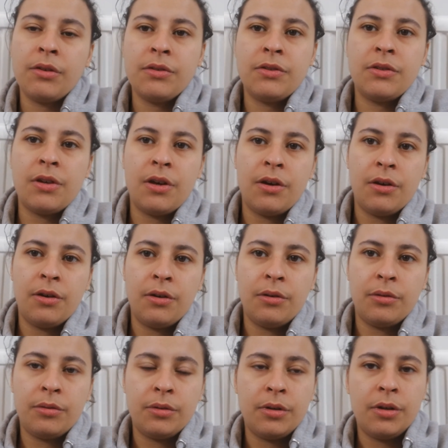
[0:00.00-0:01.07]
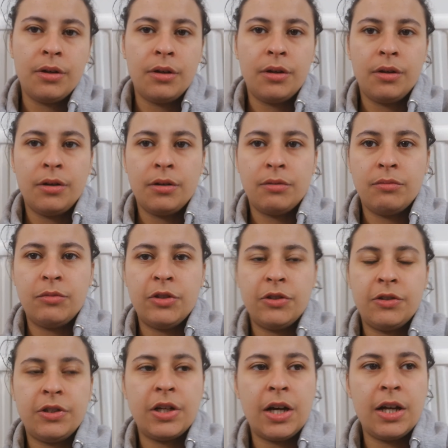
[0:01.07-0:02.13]
So
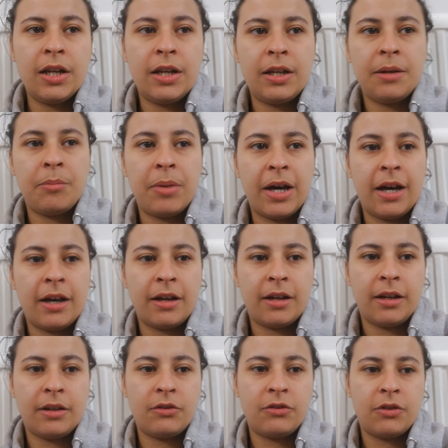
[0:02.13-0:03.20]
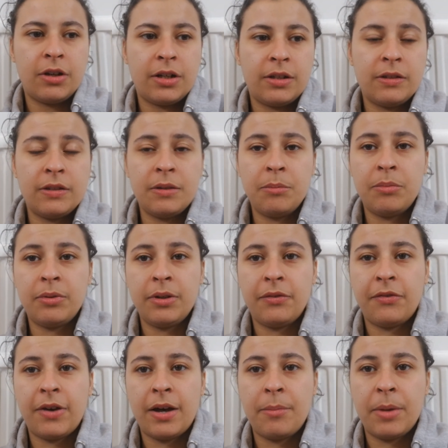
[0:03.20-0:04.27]
just dialing it back and trying to
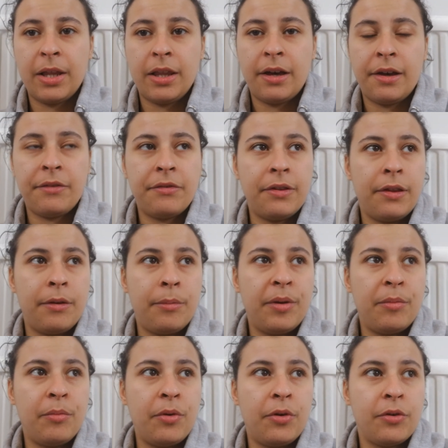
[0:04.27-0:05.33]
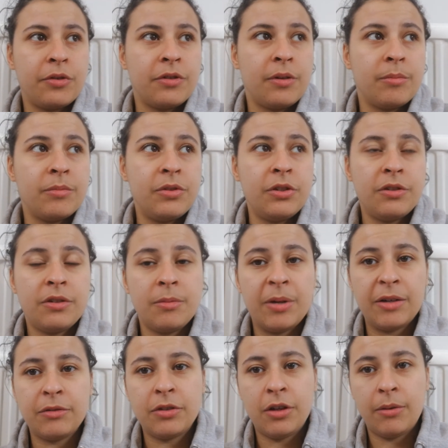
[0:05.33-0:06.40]
simplify my life a little bit more. So I'm just
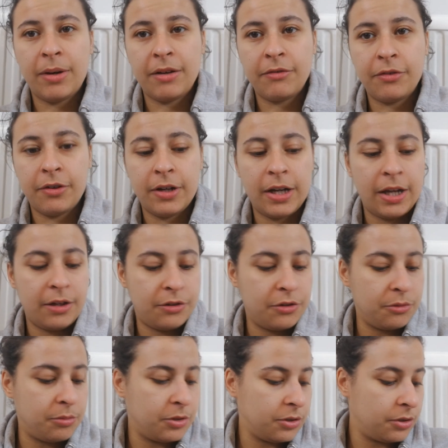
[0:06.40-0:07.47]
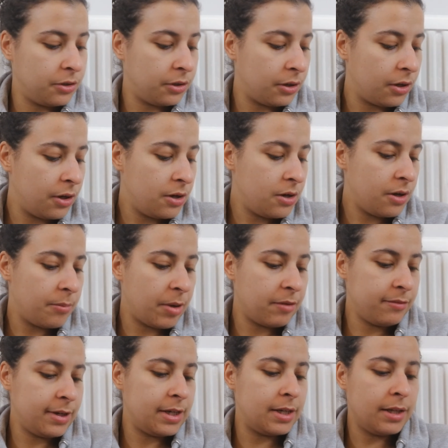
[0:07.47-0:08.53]
about to go out for a nature walk. I
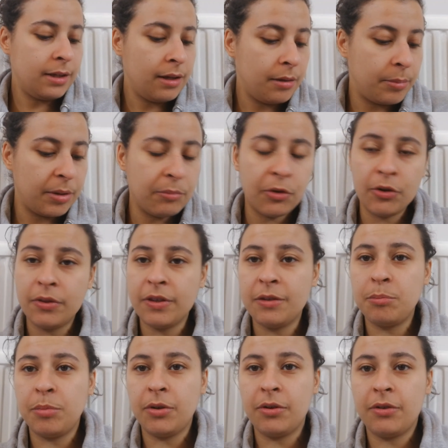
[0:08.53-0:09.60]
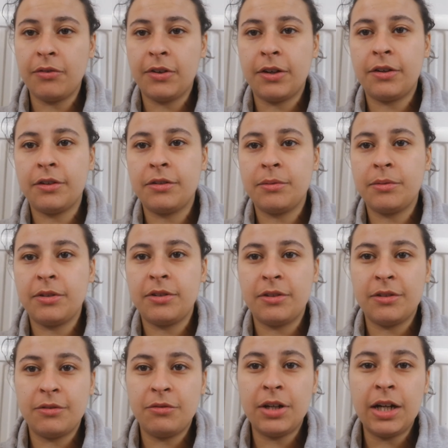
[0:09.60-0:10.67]
might read a little bit more of this book first because
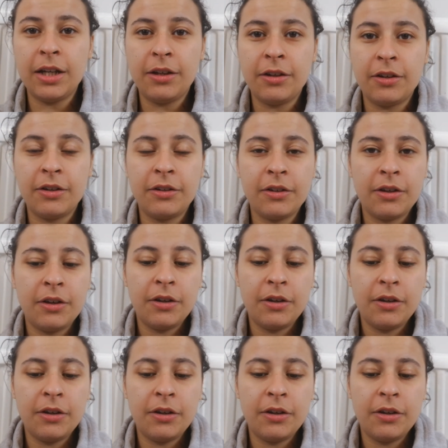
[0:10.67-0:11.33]
it's really good.